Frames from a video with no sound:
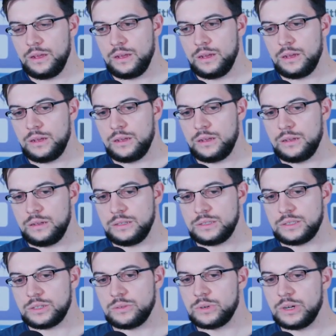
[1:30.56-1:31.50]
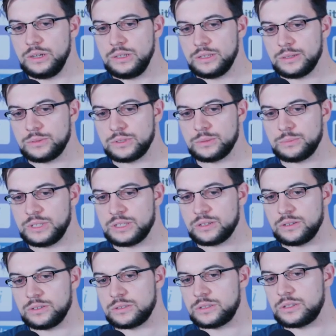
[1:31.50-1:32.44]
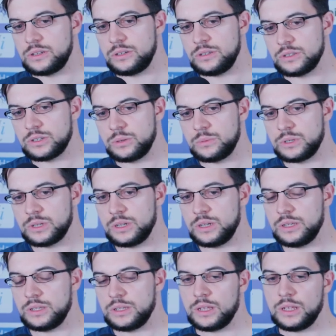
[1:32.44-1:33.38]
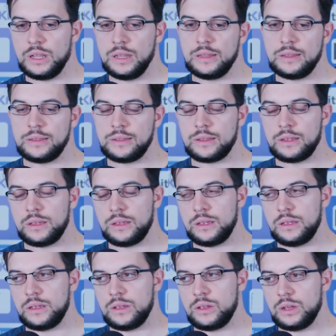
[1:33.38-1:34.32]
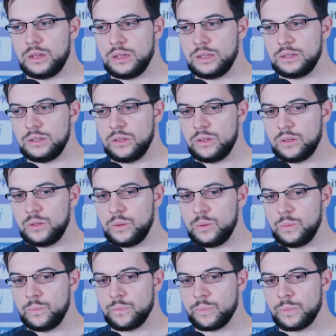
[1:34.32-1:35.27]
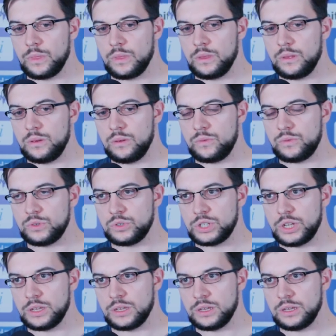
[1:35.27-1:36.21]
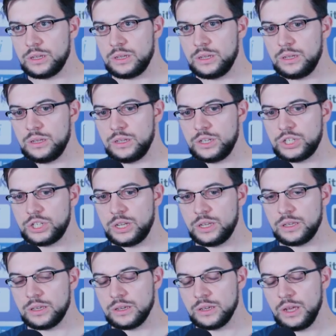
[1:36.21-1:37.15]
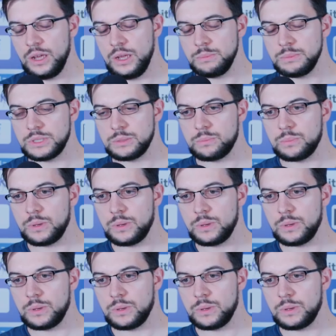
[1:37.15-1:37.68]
Uh, it's all right. I was a bit concerned coming in, and uh, I had um, a few shaky, shaky games.